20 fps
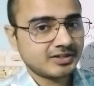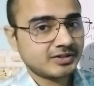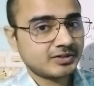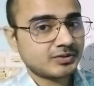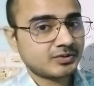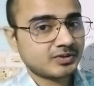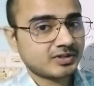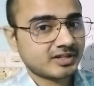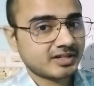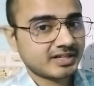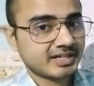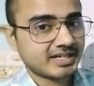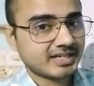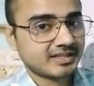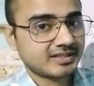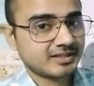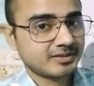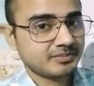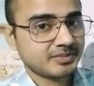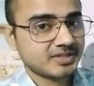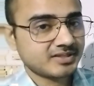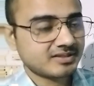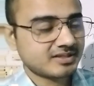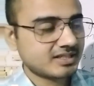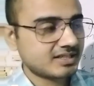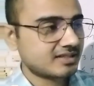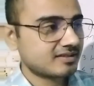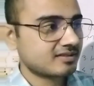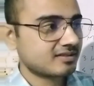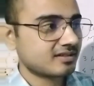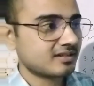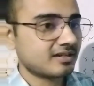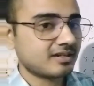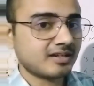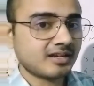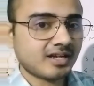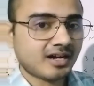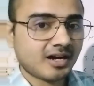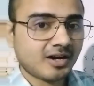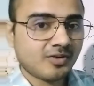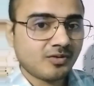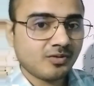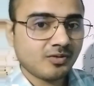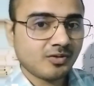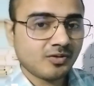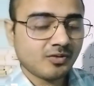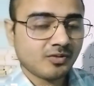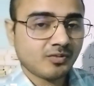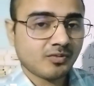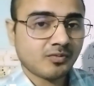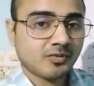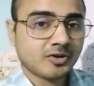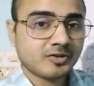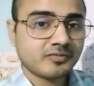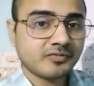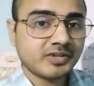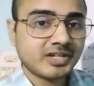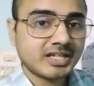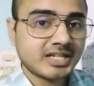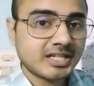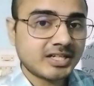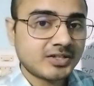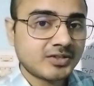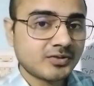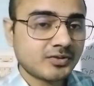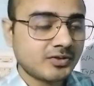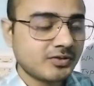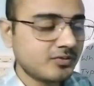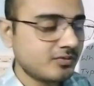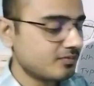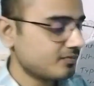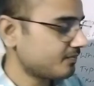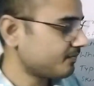to correct the mistakes. Now, what we need to do?